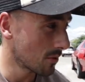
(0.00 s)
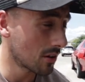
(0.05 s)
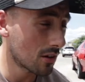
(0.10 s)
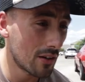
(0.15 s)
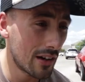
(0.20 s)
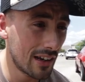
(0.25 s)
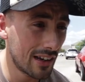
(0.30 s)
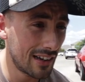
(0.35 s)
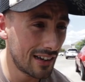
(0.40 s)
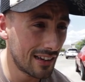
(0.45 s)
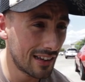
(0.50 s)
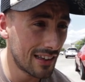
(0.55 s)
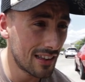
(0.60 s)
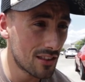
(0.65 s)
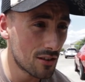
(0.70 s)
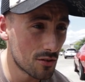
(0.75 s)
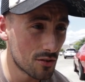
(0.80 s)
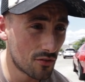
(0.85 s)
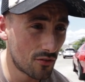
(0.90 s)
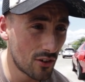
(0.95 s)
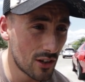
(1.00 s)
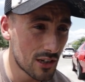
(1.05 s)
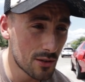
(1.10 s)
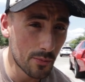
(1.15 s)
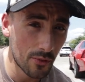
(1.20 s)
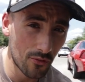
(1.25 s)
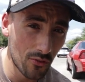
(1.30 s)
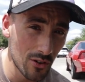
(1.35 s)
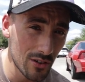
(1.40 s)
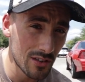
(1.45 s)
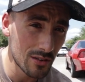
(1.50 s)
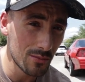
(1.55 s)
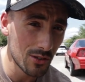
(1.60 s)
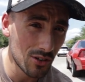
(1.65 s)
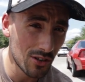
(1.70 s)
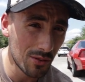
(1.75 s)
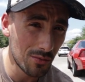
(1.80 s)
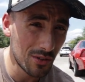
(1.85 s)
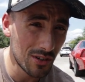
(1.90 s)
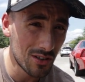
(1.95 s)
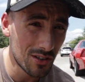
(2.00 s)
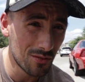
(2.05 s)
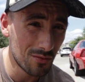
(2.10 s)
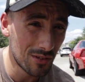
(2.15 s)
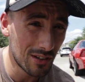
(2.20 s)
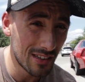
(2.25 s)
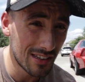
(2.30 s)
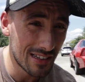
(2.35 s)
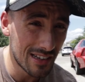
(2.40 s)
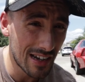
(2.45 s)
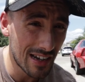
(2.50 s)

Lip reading: we're gonna go ahead and get those fixed, but first let me show you what it's doing to the